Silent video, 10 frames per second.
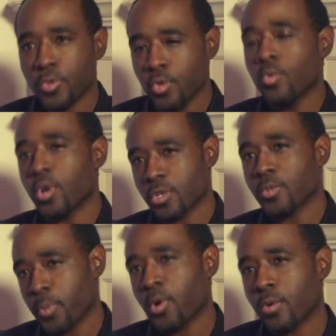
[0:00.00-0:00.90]
you were
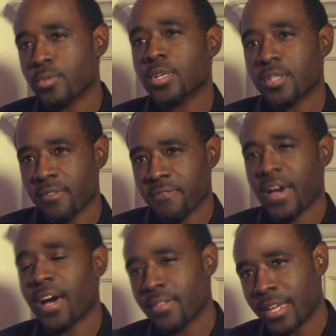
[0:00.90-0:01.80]
supposed to
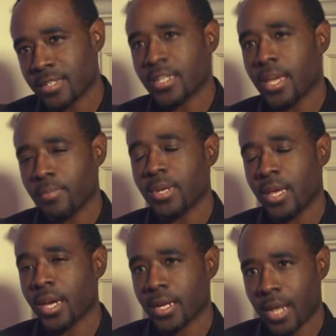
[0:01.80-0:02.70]
file that
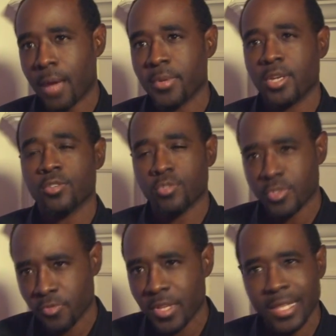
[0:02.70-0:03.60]
statement of economic
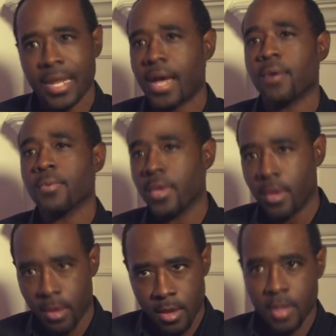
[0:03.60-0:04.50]
interest, fill it out,
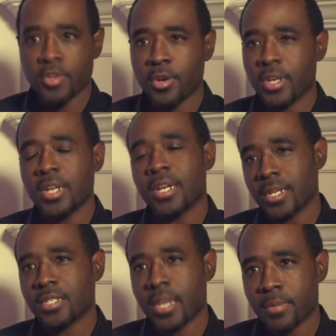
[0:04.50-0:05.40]
and turn it
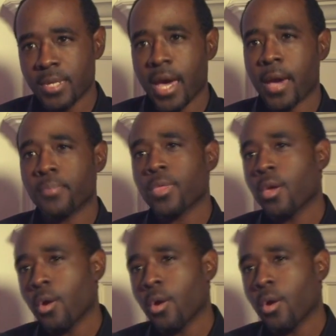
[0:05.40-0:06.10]
in at the same time.